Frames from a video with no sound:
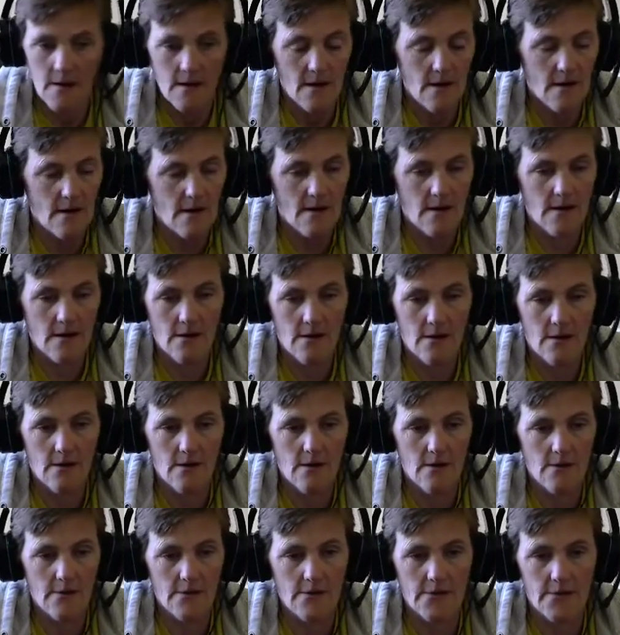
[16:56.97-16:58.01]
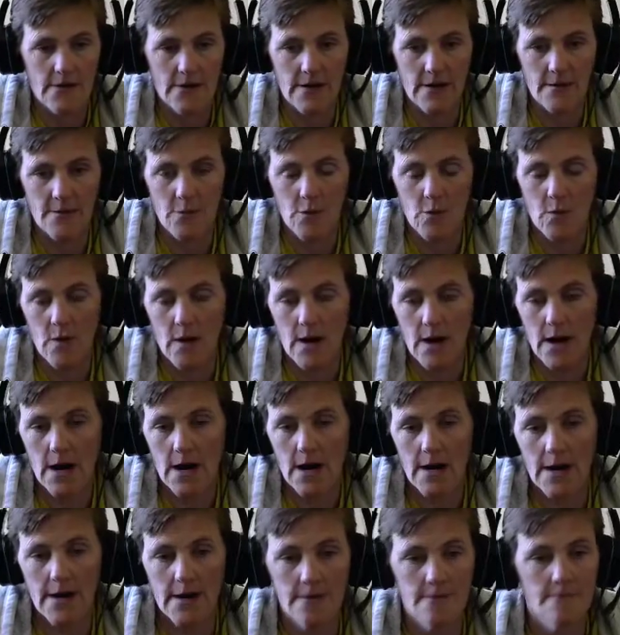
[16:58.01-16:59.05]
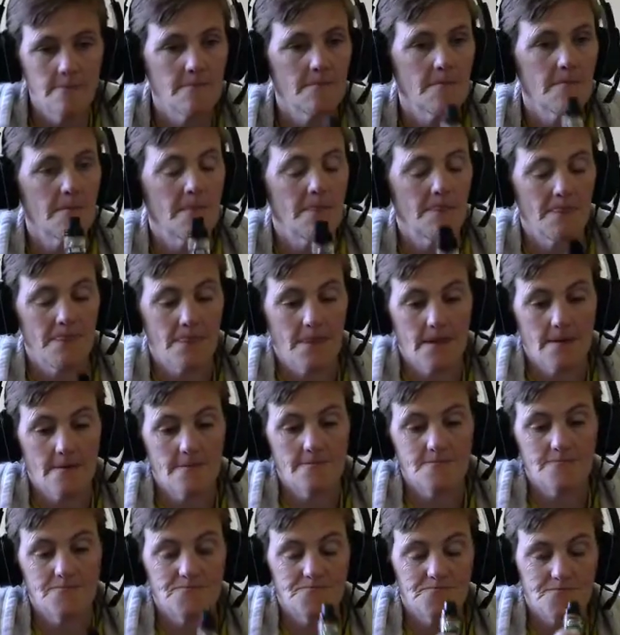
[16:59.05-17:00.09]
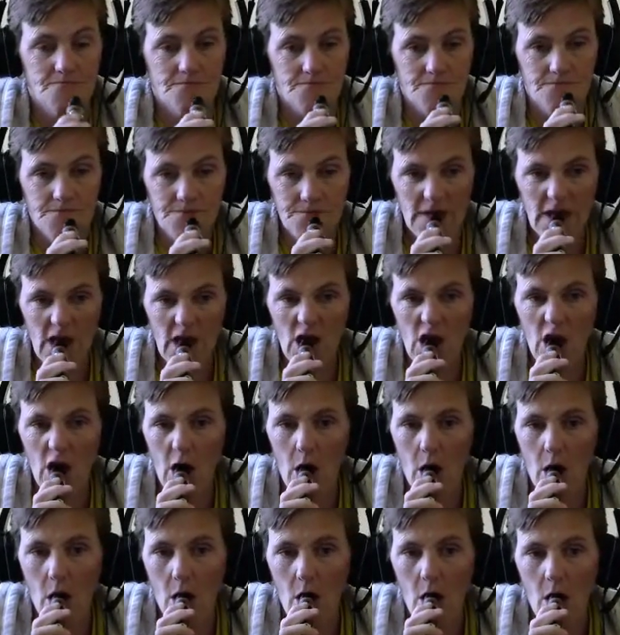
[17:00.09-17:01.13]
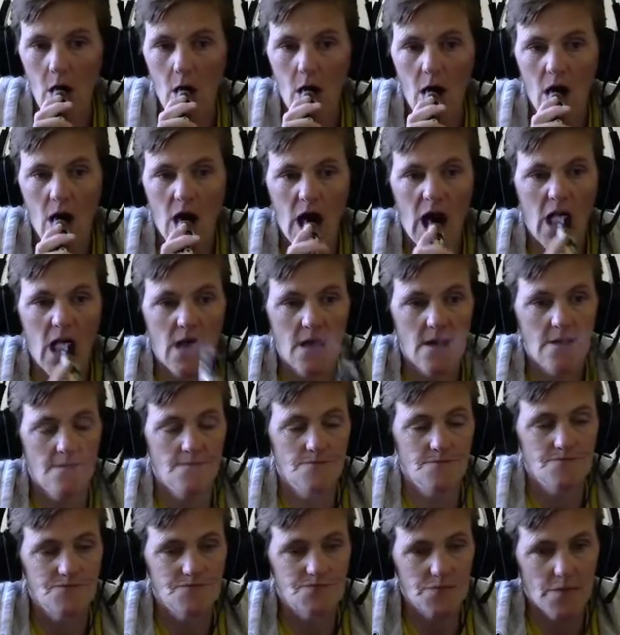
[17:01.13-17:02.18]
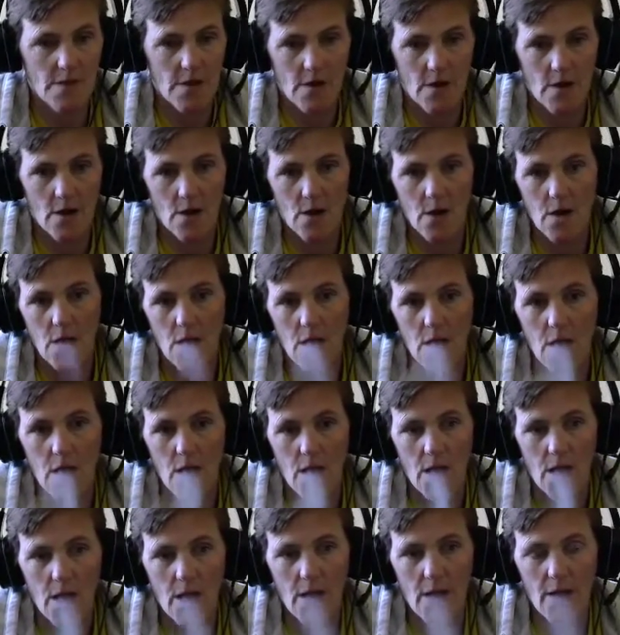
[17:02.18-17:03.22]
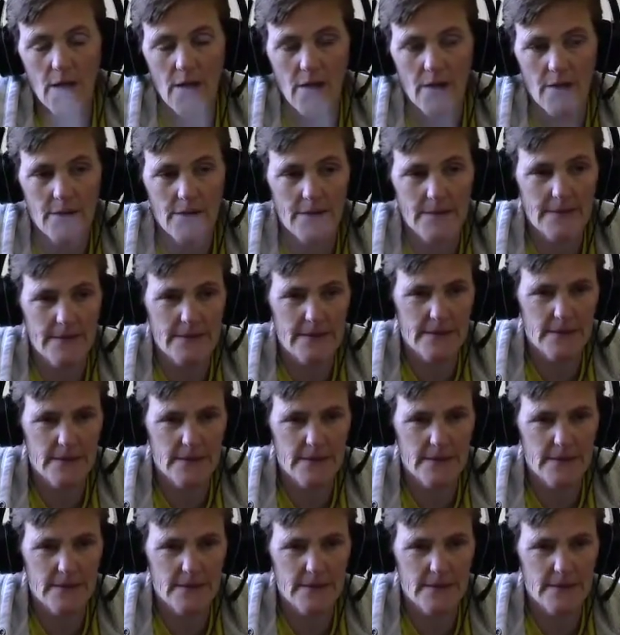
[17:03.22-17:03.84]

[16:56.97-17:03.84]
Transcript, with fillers: Oh, Grandma, why? Alrighty. Let's check everything out. I wonder that...